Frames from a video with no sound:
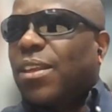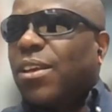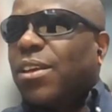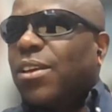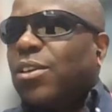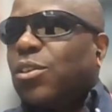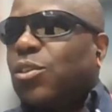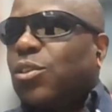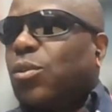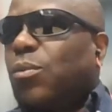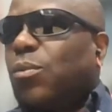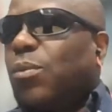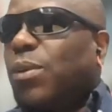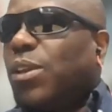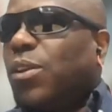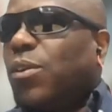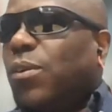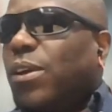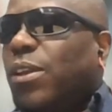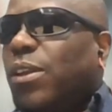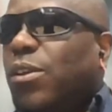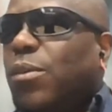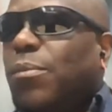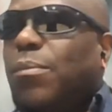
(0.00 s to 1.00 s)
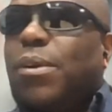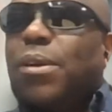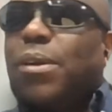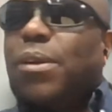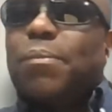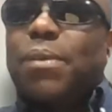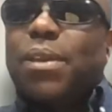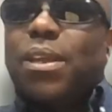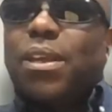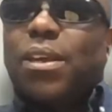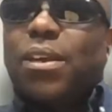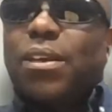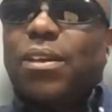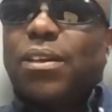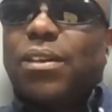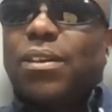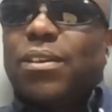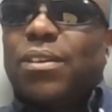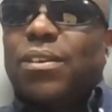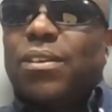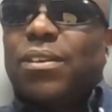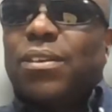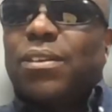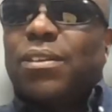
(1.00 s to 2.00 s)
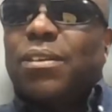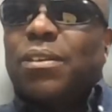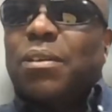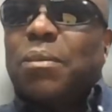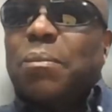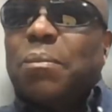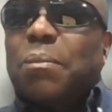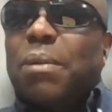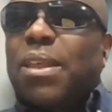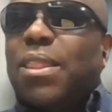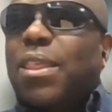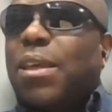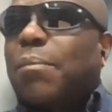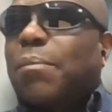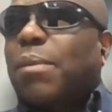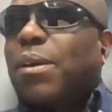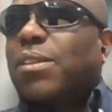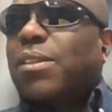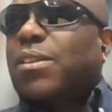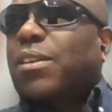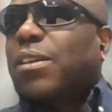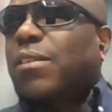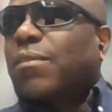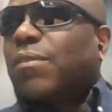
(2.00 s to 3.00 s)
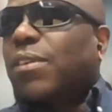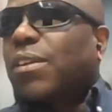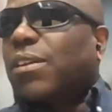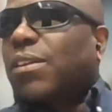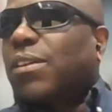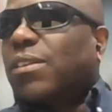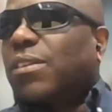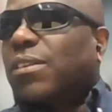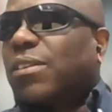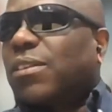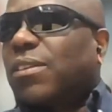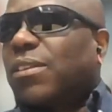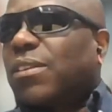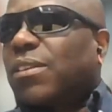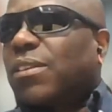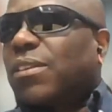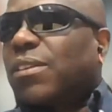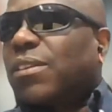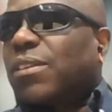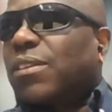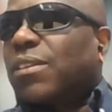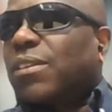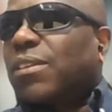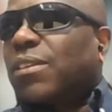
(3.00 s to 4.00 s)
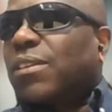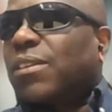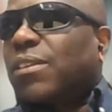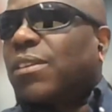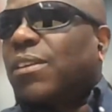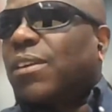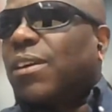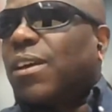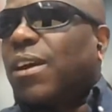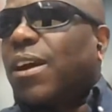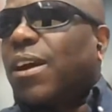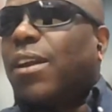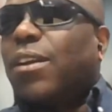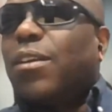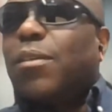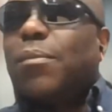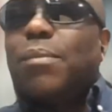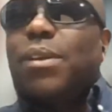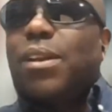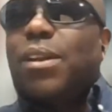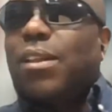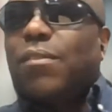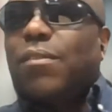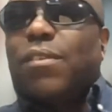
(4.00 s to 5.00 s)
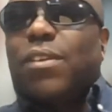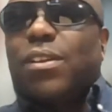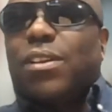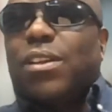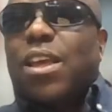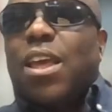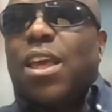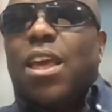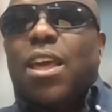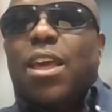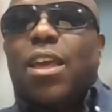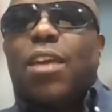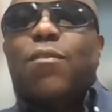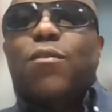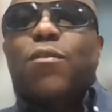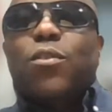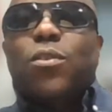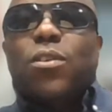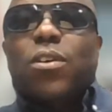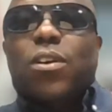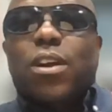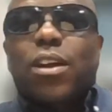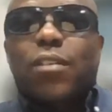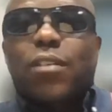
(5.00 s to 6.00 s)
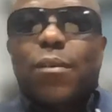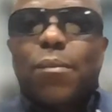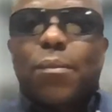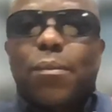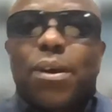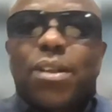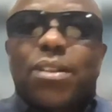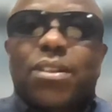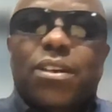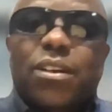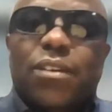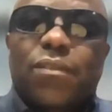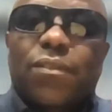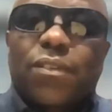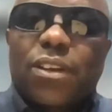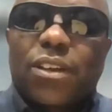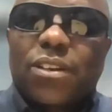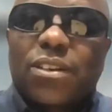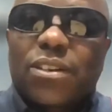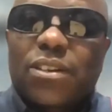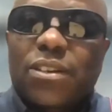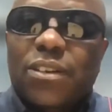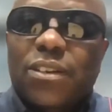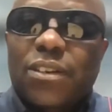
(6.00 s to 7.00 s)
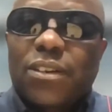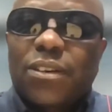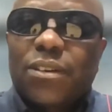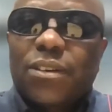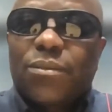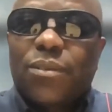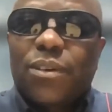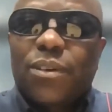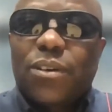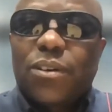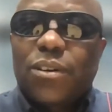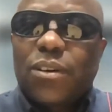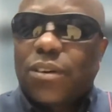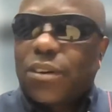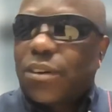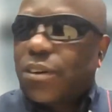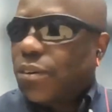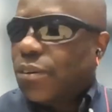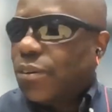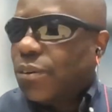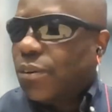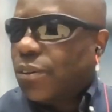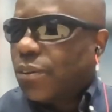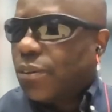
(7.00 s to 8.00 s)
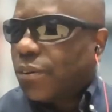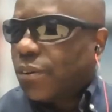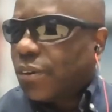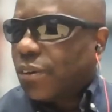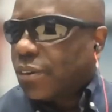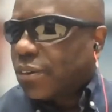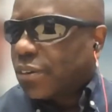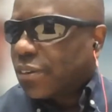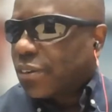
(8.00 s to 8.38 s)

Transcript: So we know a human being by their birth certificate. Can you believe it? If you do not have a birth certificate, we do not know who you are.